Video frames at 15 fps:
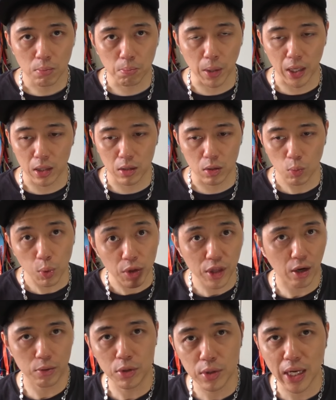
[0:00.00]
but
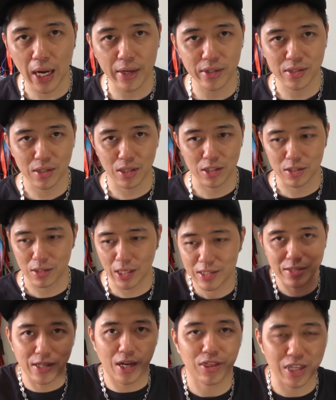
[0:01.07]
without you guys,
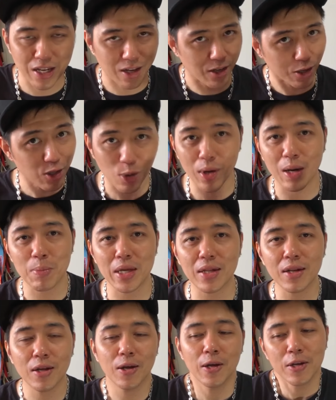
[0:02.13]
it's nothing. You know what I
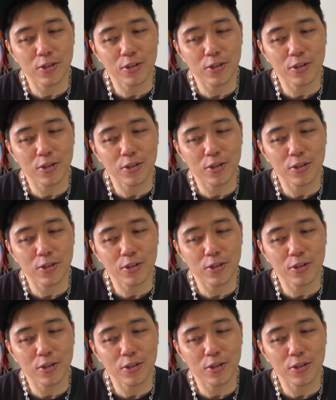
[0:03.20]
mean?